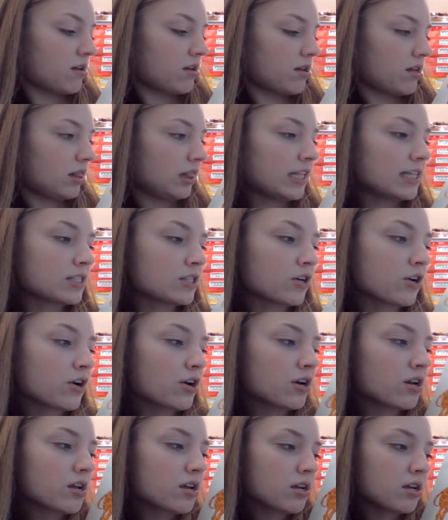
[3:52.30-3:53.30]

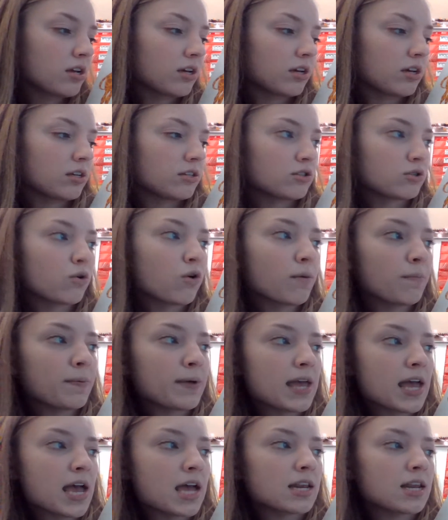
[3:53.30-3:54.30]
lizard,
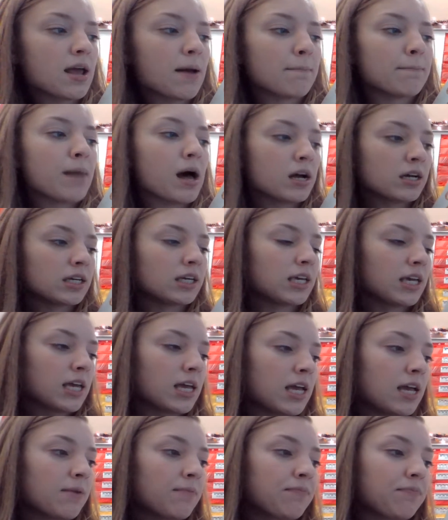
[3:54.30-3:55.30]
scorpion,
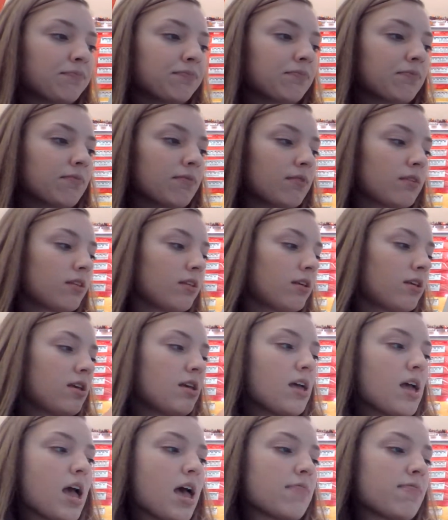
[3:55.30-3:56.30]
monkey,
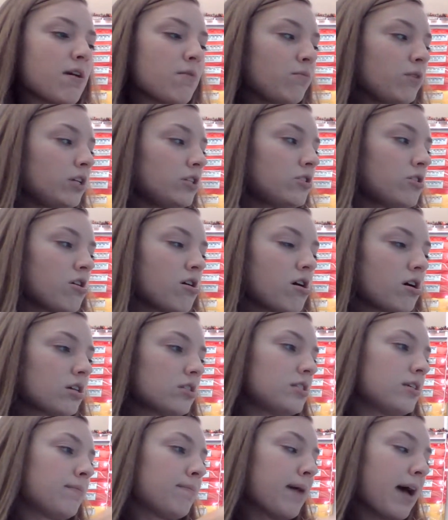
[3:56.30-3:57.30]
and then we
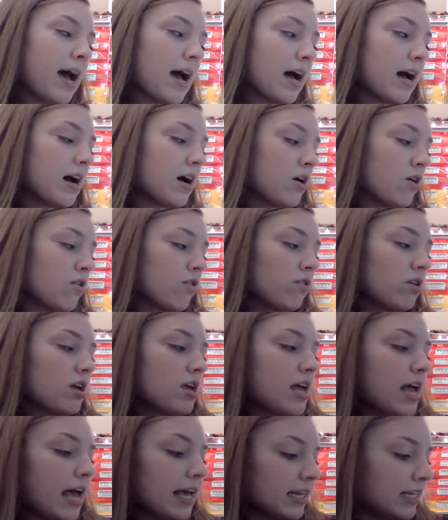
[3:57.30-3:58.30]
talked about
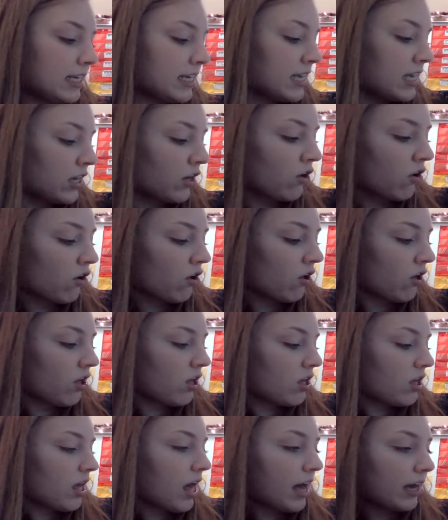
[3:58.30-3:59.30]
an eagle, a